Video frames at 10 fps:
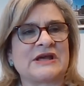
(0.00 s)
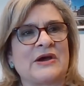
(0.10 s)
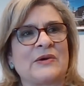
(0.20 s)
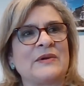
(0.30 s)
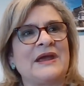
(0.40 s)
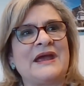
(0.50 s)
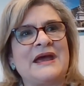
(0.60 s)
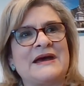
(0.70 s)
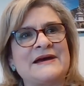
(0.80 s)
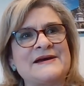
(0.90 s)
So
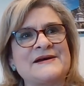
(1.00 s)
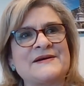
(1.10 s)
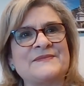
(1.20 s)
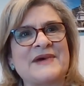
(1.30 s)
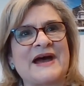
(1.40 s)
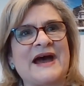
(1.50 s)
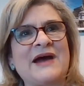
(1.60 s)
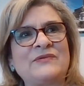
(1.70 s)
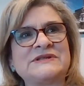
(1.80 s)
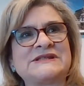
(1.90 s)

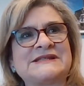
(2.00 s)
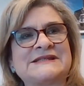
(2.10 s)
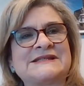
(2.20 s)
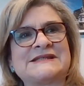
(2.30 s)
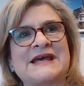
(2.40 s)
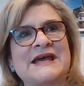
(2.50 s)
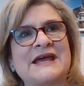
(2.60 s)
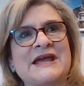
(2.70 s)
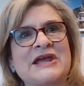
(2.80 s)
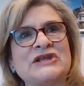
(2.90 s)
I would
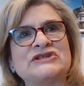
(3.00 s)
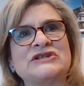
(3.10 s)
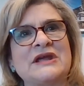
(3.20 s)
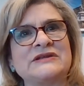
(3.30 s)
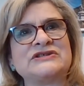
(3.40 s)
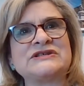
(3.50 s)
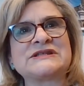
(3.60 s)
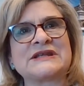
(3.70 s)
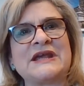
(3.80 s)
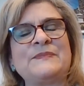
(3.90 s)
say
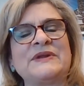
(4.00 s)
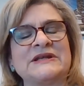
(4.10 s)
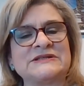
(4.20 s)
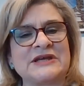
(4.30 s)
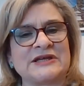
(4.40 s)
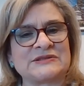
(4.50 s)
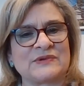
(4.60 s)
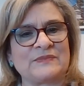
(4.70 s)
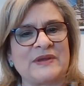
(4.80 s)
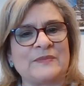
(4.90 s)
just keeping in touch
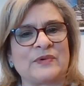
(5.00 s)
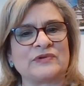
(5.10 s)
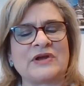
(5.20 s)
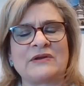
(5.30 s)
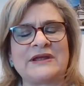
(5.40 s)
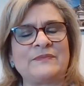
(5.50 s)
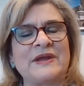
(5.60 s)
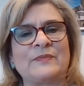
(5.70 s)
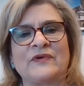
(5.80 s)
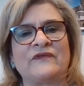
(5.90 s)
with people. Don't let
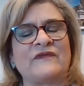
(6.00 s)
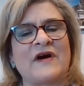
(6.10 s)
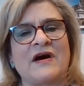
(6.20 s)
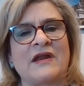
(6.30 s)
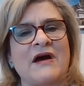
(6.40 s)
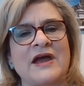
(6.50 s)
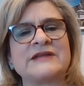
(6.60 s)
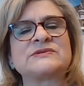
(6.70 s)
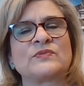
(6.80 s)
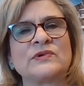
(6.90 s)
people fall off.
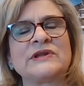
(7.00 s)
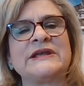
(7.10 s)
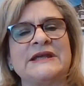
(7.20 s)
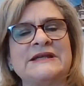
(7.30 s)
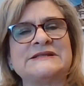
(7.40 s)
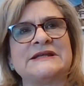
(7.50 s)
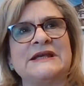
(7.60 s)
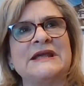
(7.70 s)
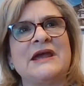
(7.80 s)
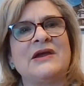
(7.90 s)
It's really
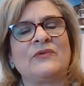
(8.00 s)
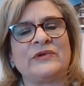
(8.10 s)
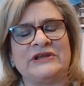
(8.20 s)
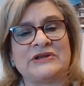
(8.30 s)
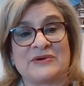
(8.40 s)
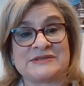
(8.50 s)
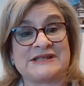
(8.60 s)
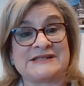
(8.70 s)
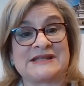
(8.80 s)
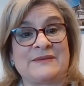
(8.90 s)
easy when you don't
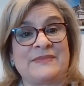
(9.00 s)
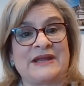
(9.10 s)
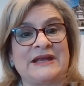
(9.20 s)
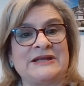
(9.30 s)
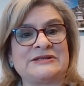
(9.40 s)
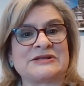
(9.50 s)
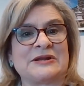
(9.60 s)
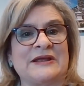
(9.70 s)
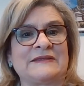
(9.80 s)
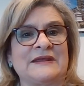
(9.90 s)
see somebody to
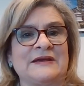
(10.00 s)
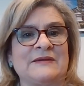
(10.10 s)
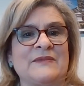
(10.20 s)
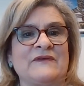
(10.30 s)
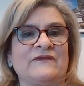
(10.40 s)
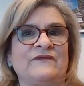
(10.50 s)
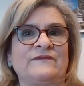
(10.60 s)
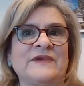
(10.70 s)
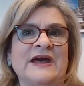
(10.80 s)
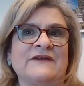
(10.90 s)
let them
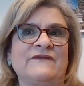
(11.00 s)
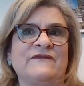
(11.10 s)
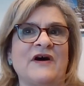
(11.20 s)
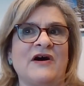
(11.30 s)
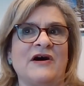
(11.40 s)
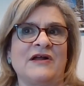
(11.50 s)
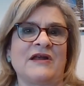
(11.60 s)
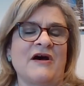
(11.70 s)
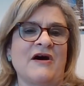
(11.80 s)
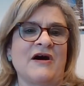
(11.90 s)
kind of
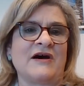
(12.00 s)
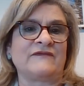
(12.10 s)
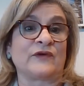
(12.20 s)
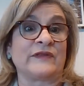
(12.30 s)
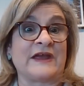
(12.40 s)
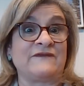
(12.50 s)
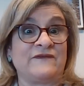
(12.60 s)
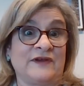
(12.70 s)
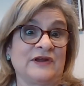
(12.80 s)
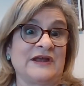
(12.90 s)
fall off, or they
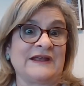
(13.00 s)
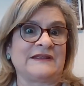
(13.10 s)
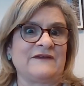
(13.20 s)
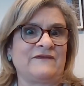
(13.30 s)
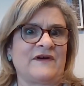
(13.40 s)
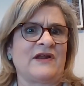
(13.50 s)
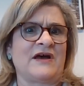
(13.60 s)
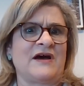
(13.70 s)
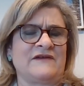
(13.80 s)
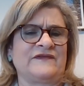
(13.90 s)
feel like they fall
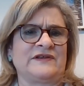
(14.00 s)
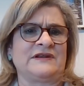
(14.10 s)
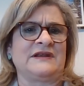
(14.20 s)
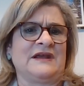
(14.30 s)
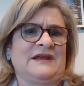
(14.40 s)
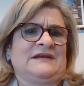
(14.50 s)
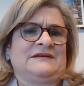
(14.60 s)
off and